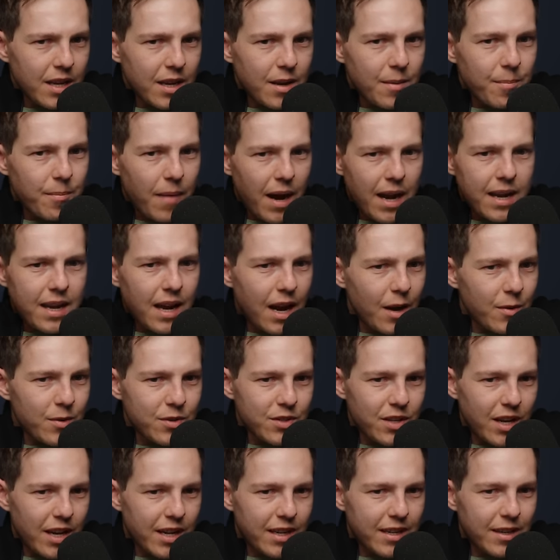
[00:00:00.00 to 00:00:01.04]
Yeah. My guy
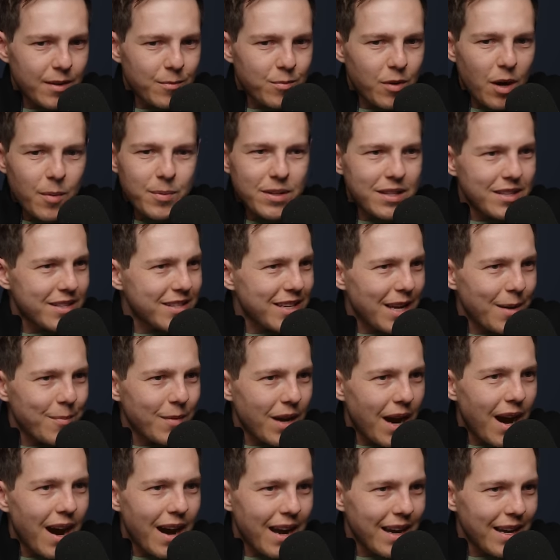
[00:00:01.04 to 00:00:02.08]
was like probably the same guy.